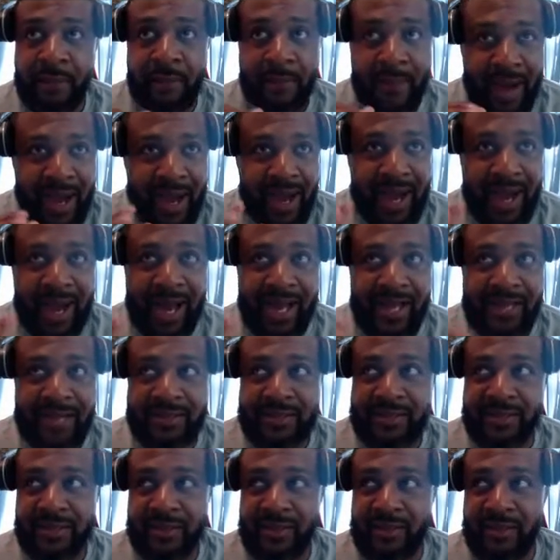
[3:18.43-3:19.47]
in my
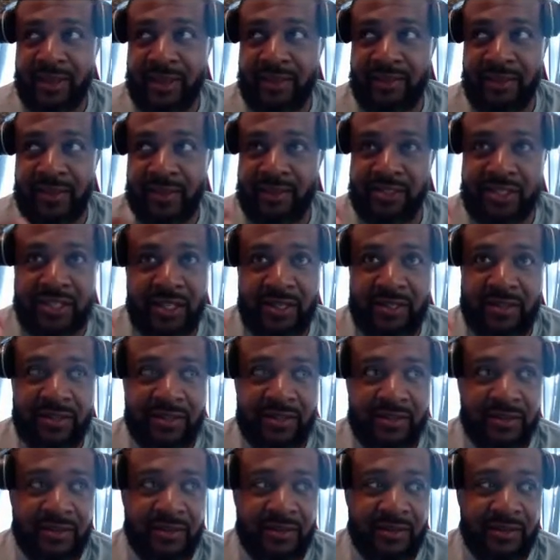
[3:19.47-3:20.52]
eyes, they're
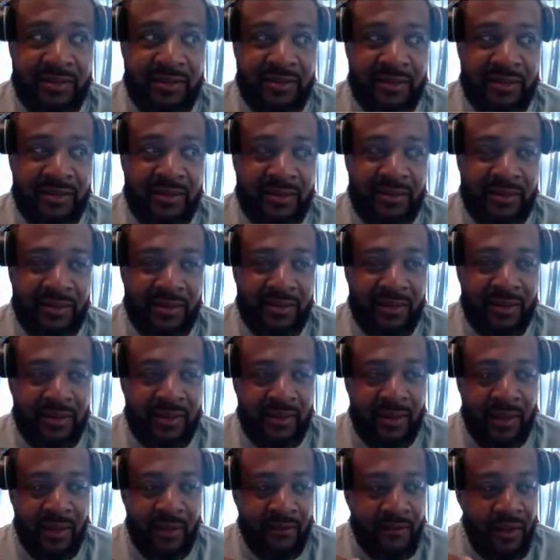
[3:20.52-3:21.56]
just
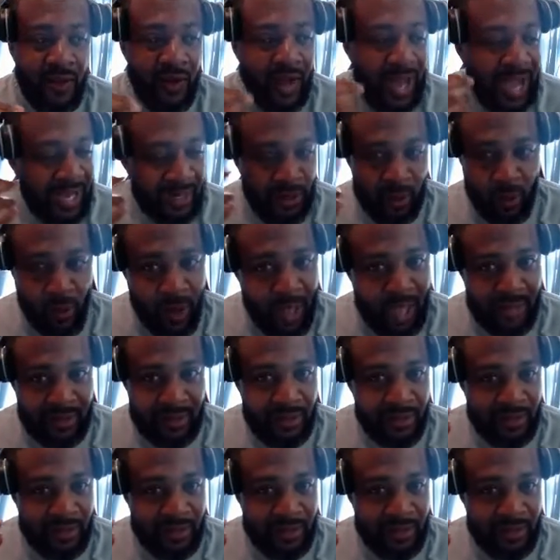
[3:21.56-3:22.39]
they're out of whack.